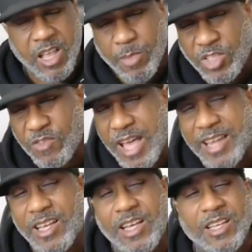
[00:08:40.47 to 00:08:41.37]
But you've got
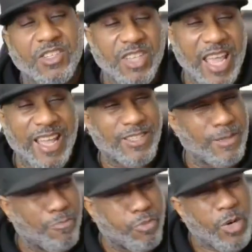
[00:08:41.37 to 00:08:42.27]
to understand
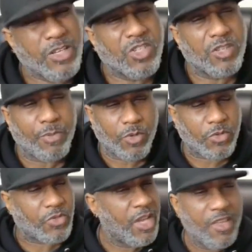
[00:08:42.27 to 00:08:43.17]
some
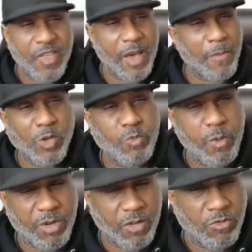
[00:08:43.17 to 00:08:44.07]
principles that most
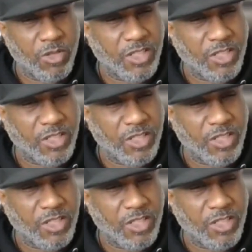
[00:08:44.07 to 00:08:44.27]
people don't